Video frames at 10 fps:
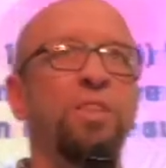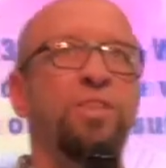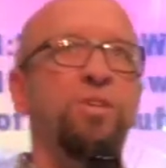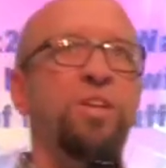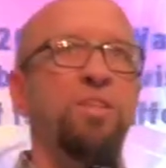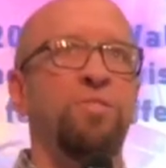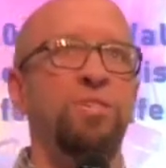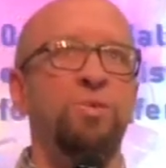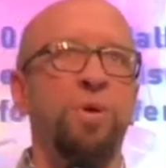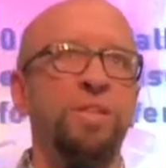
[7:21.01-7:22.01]
13,
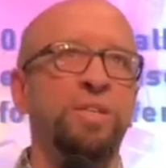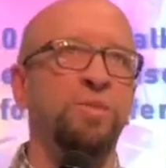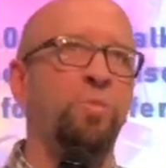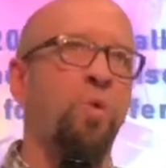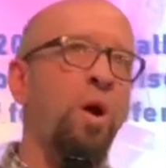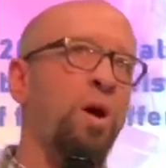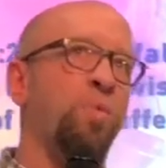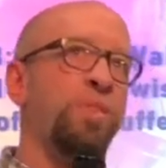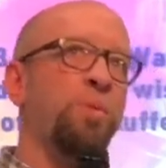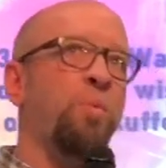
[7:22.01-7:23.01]
verse 20 says, Walk
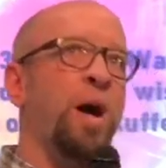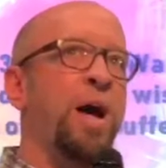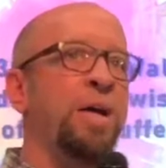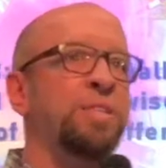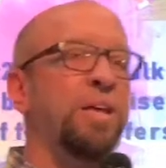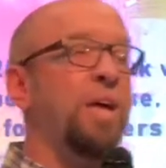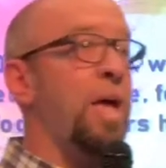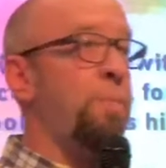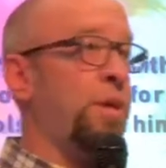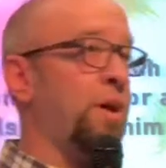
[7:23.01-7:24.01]
with the wise
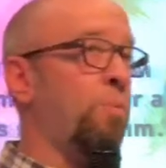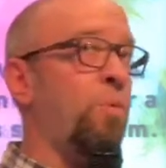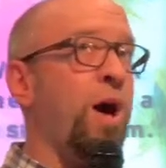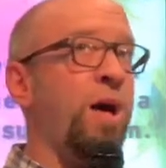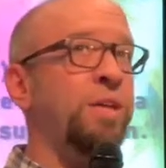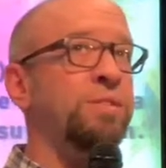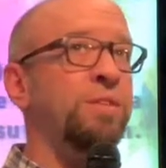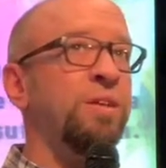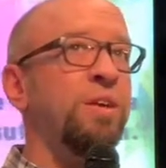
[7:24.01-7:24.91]
and become wise,